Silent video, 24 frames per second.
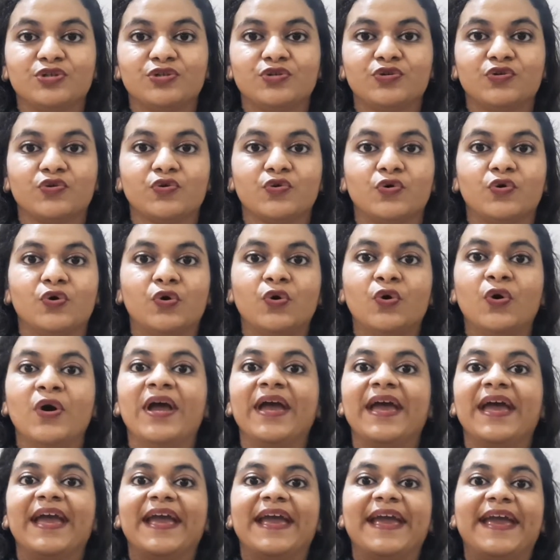role
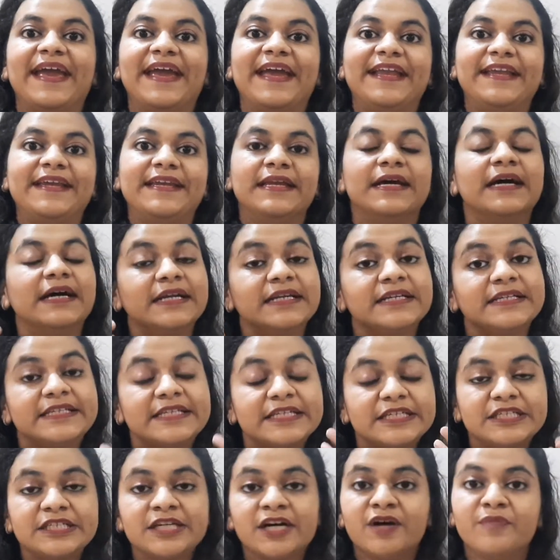in
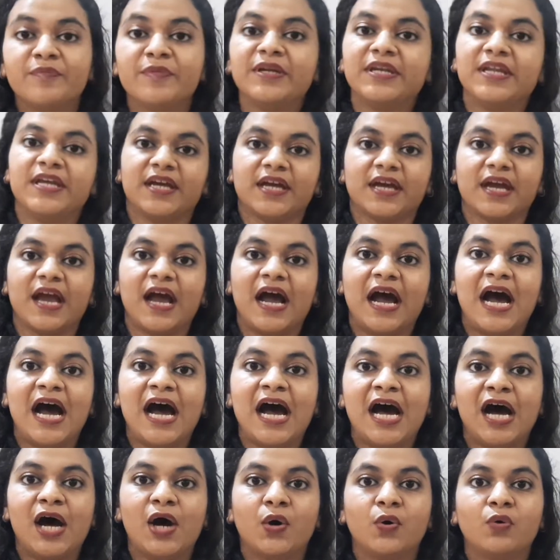determining
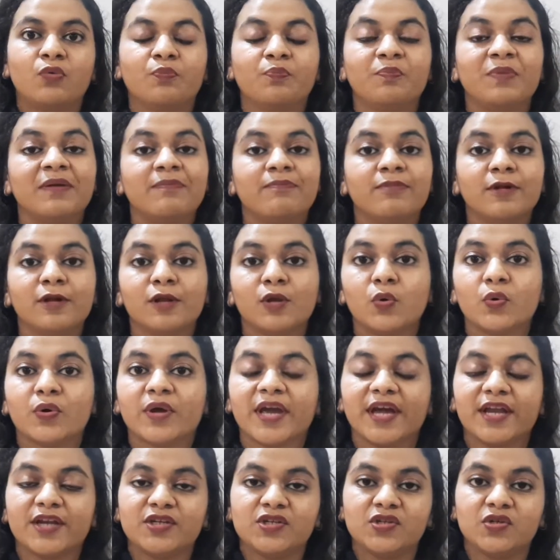how people look
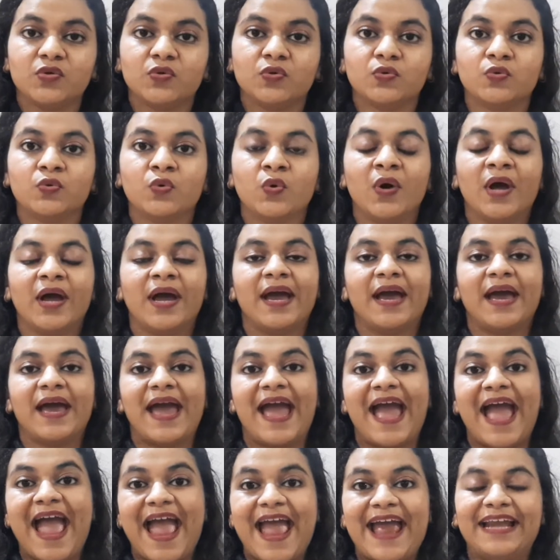at you
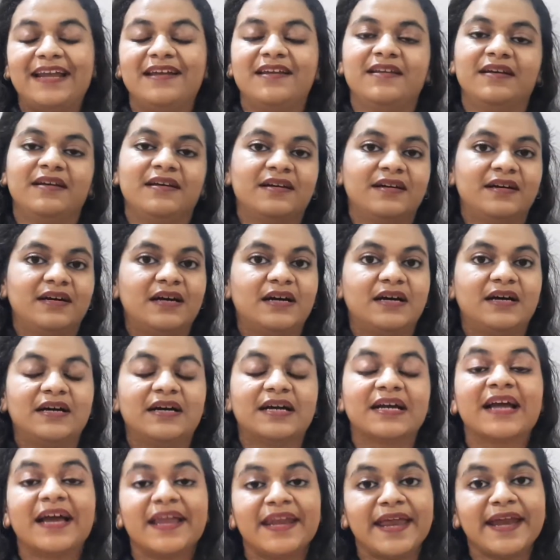and
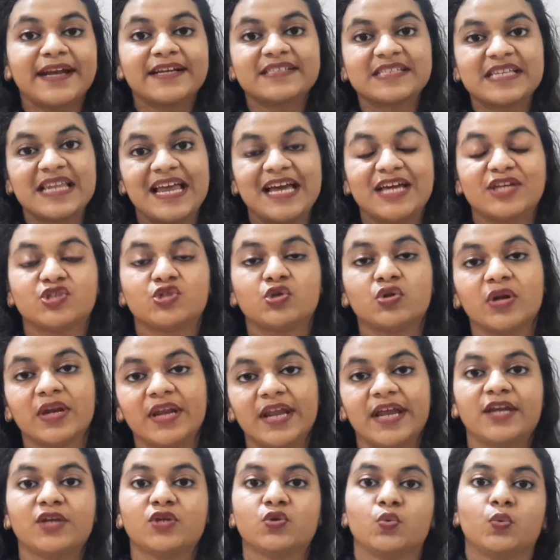
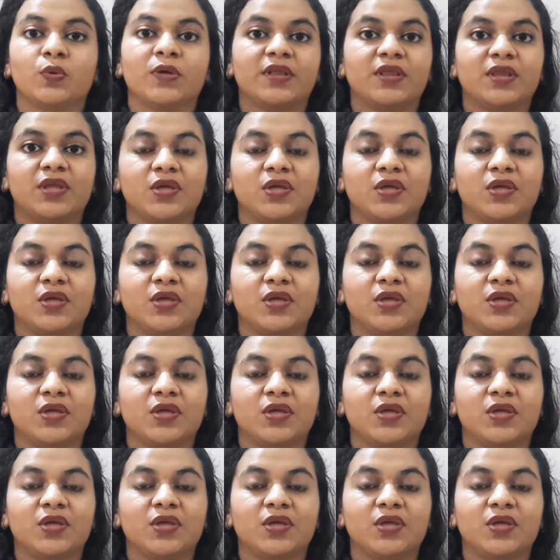connect/relate with